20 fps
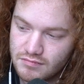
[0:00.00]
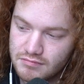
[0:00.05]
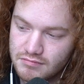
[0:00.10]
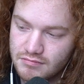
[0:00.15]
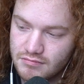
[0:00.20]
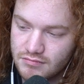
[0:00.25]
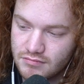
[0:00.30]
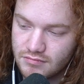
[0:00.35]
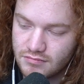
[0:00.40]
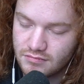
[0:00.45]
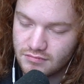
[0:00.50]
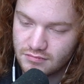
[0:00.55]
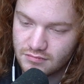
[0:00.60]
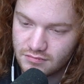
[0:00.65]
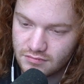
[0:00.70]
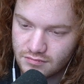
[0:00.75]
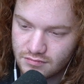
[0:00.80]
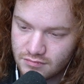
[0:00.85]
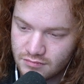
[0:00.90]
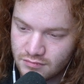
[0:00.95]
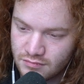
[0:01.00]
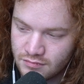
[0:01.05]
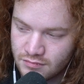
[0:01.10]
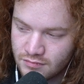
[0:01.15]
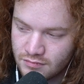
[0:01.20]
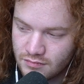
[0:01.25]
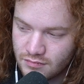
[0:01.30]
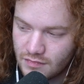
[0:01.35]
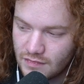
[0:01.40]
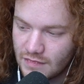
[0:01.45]
Mm.
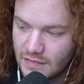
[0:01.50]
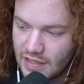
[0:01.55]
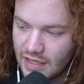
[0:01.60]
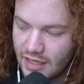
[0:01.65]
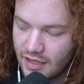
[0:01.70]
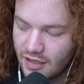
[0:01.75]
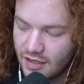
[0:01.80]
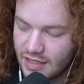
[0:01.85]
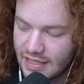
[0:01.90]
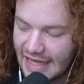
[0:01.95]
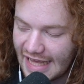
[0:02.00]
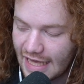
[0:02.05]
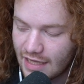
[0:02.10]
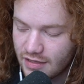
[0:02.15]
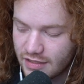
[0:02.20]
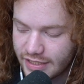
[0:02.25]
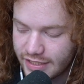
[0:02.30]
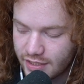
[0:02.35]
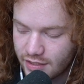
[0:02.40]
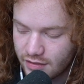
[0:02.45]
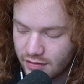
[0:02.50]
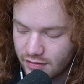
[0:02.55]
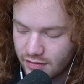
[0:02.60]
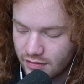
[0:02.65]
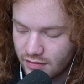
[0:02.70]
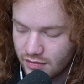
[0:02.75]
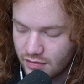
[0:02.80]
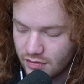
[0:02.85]
Like a galleon.